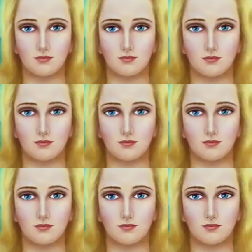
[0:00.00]

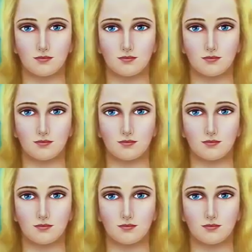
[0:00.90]

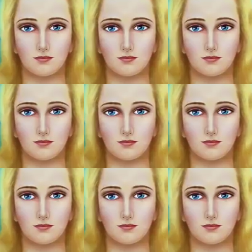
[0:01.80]

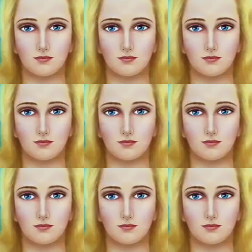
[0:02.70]

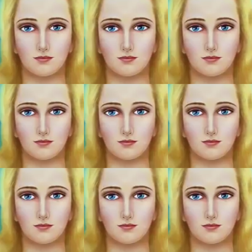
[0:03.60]

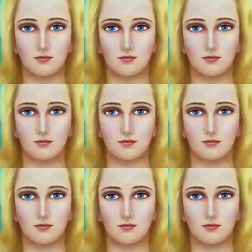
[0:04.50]

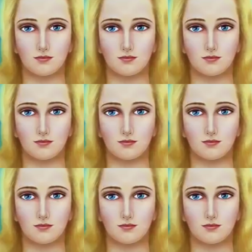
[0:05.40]
This is a still picture; no speech is visible.